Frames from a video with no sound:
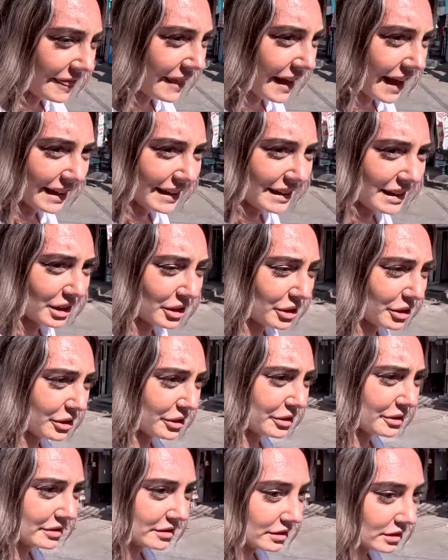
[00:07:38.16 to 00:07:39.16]
Thank
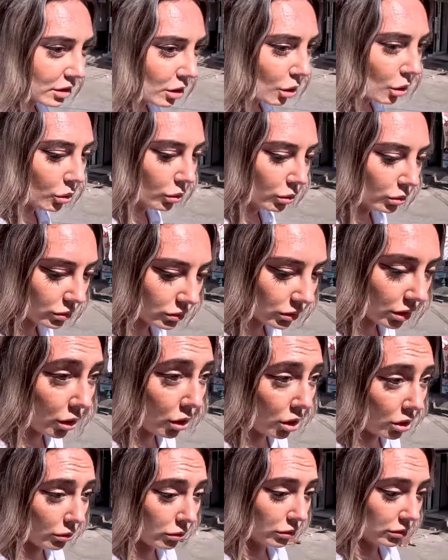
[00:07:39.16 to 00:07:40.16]
you.
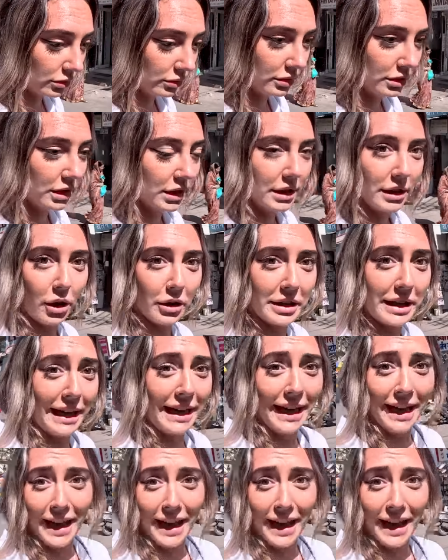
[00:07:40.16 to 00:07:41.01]
Oh, okay.